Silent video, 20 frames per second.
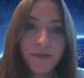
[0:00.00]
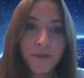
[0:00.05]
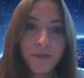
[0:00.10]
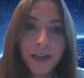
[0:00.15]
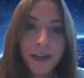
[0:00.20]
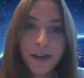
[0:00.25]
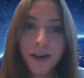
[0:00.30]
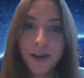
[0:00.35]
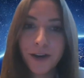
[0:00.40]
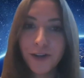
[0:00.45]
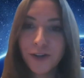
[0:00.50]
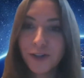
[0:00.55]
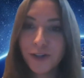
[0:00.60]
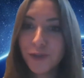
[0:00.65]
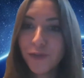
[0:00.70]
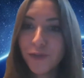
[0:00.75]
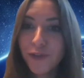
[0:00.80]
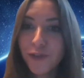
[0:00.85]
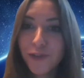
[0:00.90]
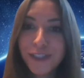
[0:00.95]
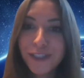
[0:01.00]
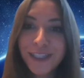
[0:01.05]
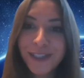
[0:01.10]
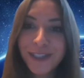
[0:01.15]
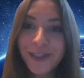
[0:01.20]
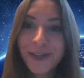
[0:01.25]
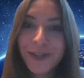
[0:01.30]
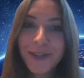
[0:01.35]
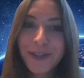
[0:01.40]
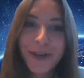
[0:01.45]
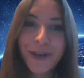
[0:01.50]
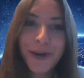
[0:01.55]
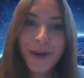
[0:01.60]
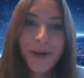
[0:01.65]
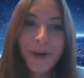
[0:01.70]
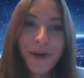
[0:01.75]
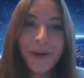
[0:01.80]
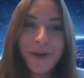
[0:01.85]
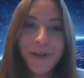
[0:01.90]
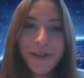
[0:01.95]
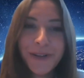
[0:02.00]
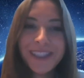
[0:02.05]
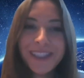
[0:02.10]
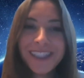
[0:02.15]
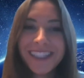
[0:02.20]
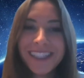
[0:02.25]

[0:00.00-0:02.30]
if my doctor is fifteen years old.